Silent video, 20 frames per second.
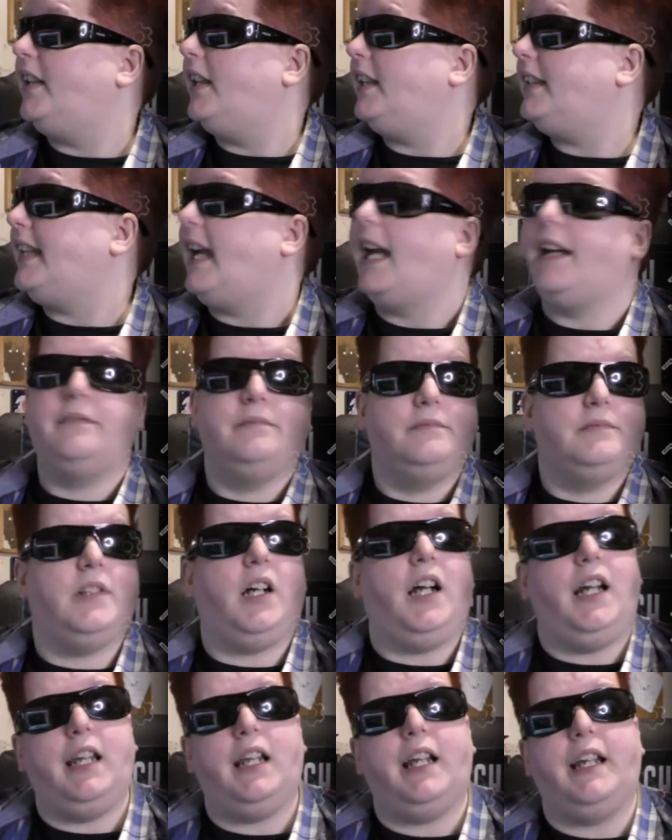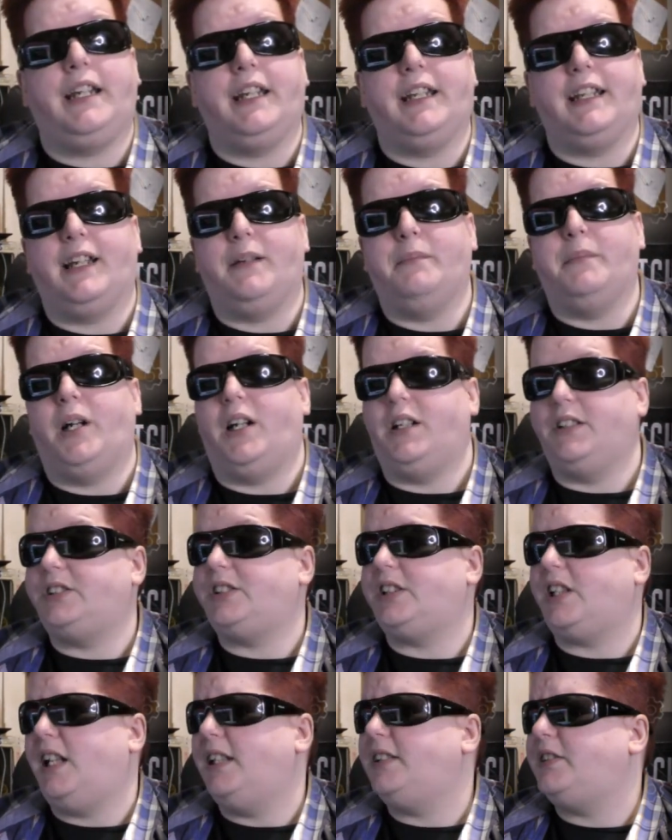Yeah, I like it that
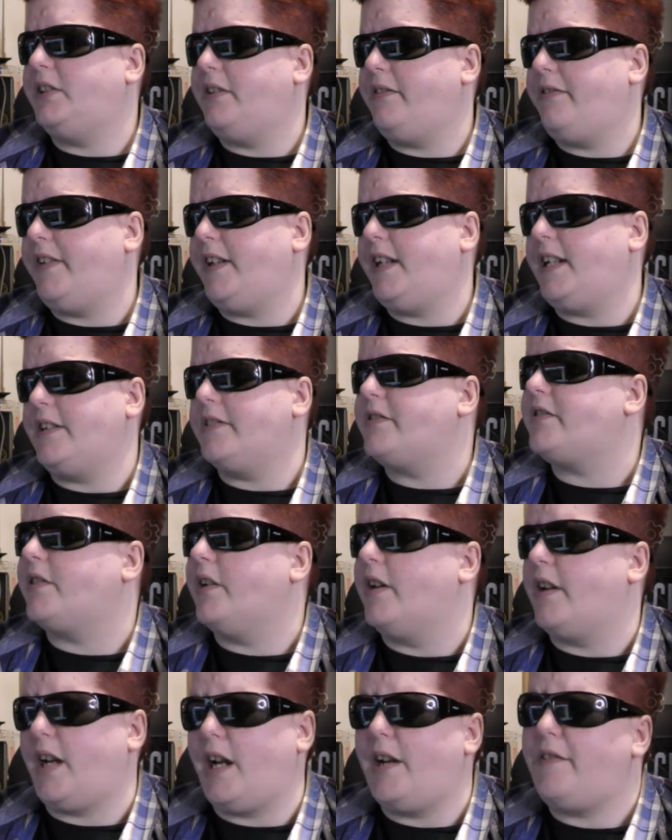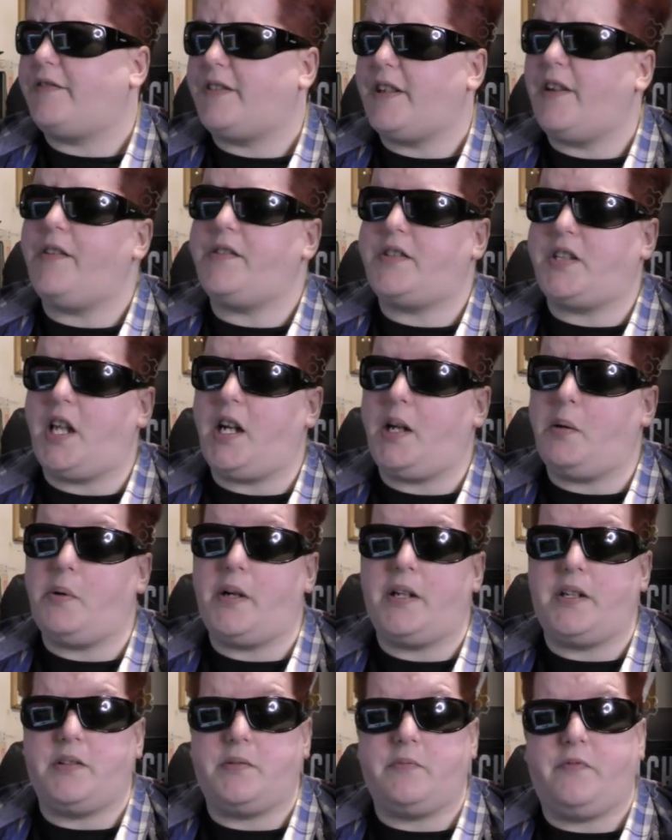much. I do think it's good.
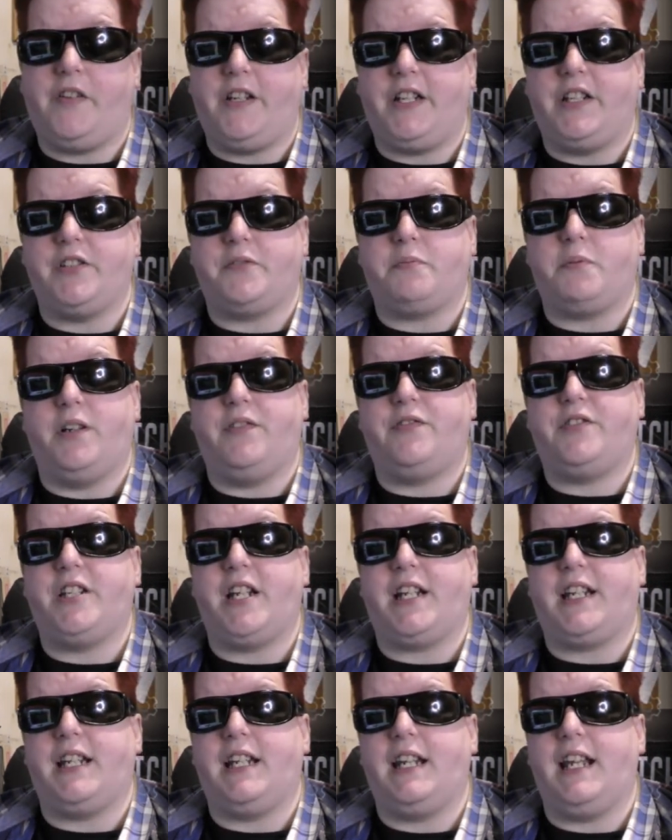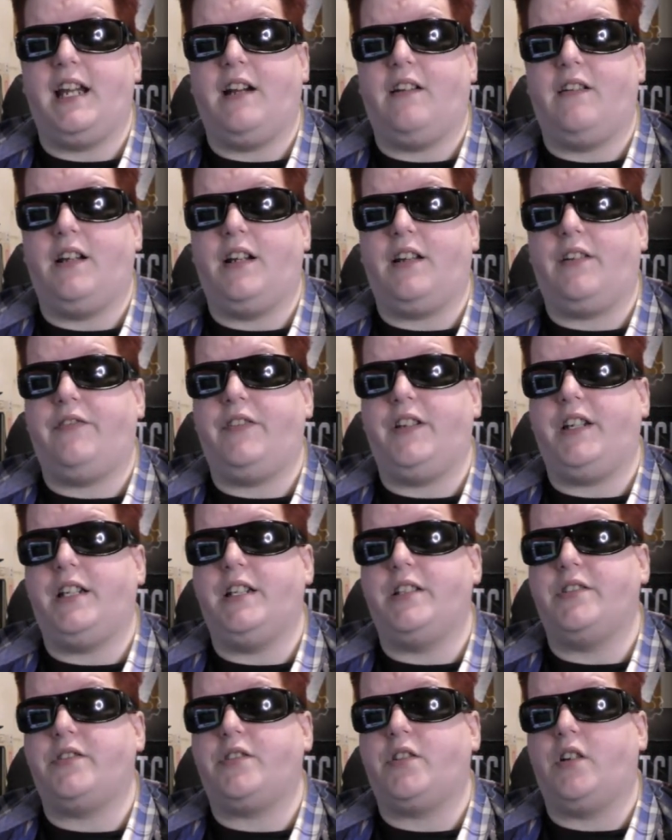Certainly think it's worth checking out, and I think
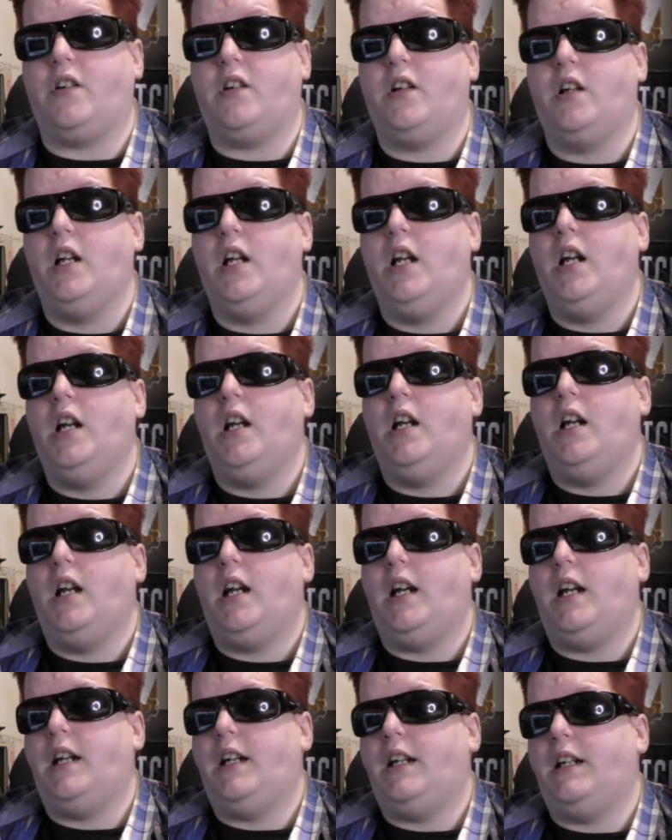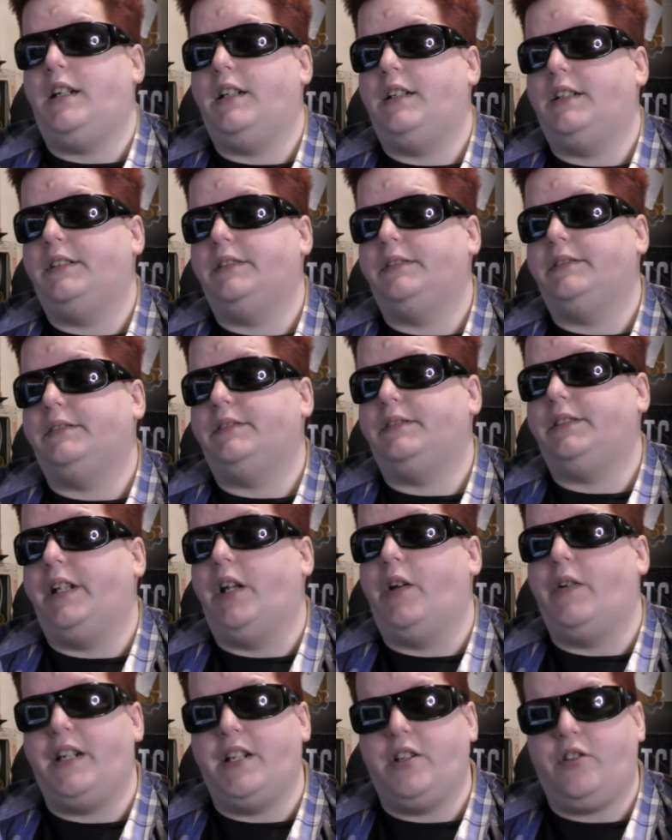it's got,
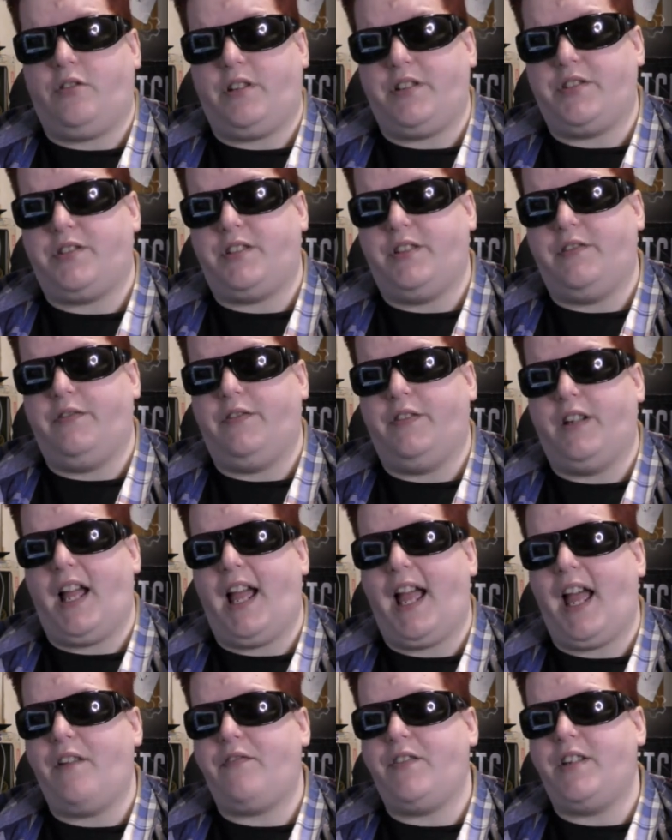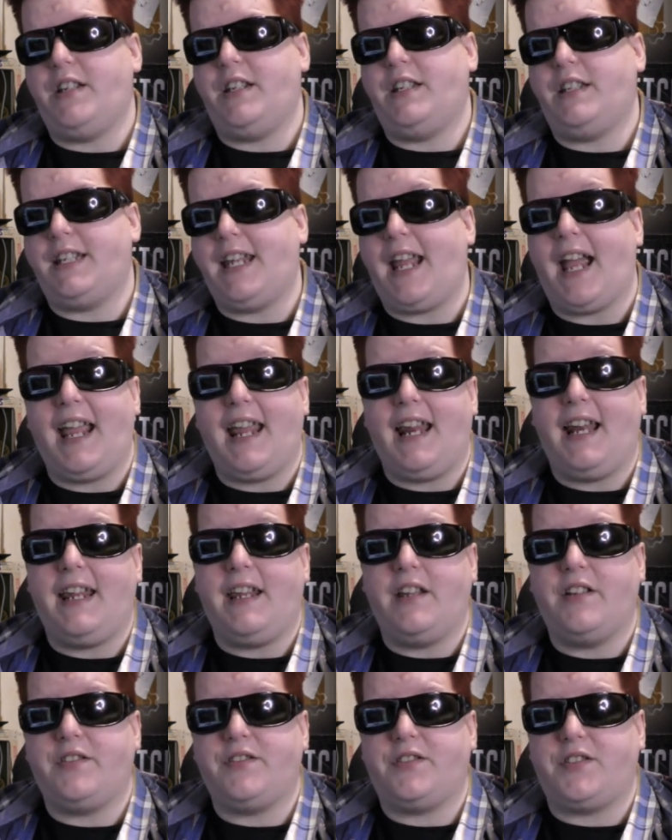interest in having the
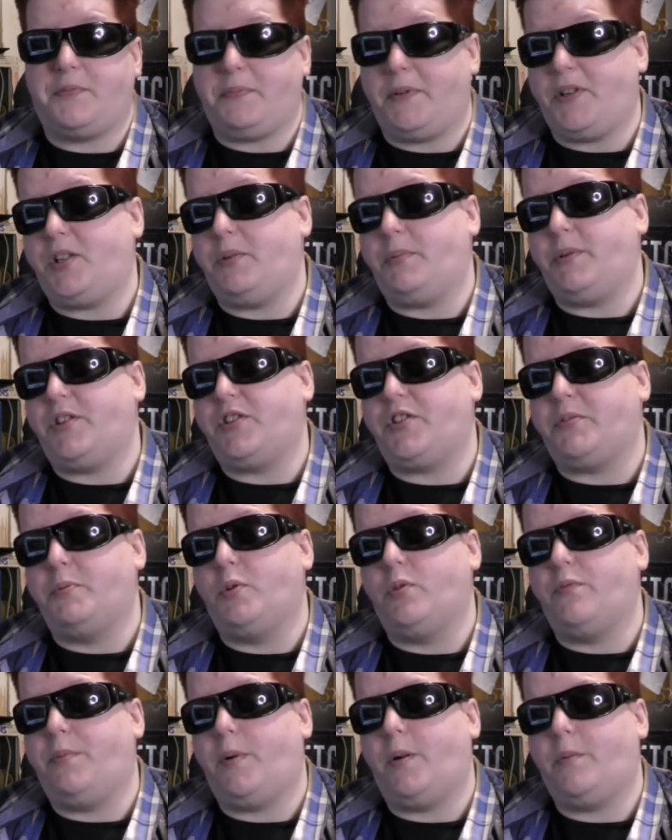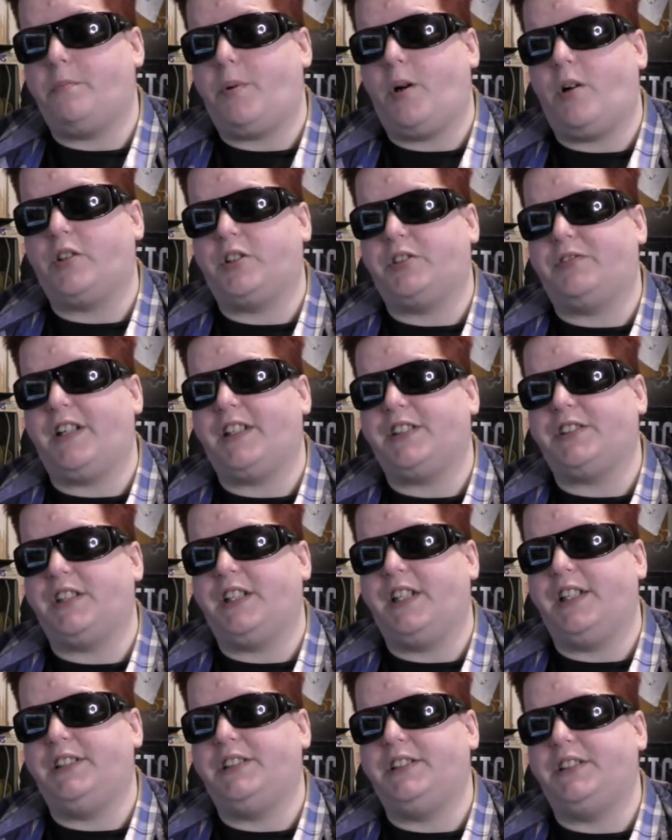aliens, especially with the smallpox
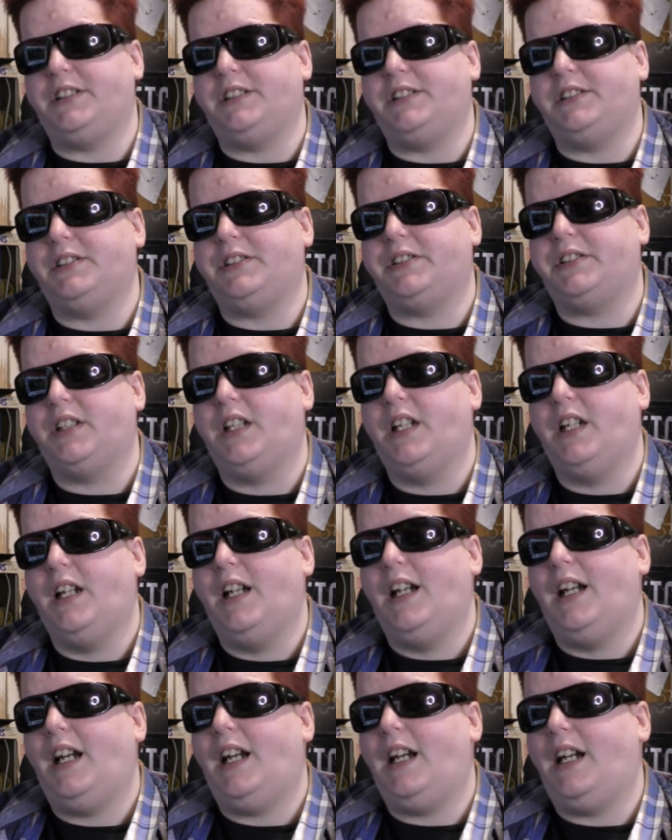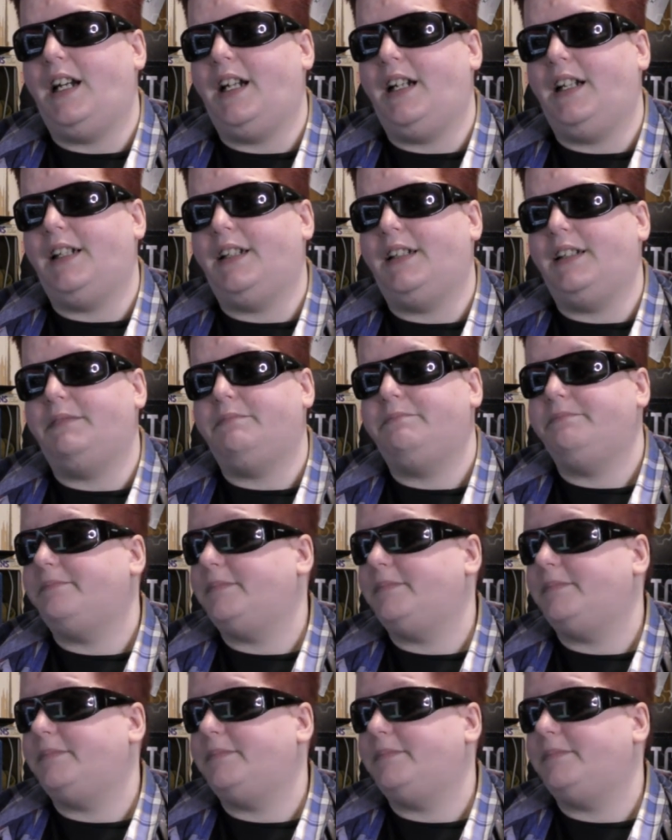vaccinations. Yeah,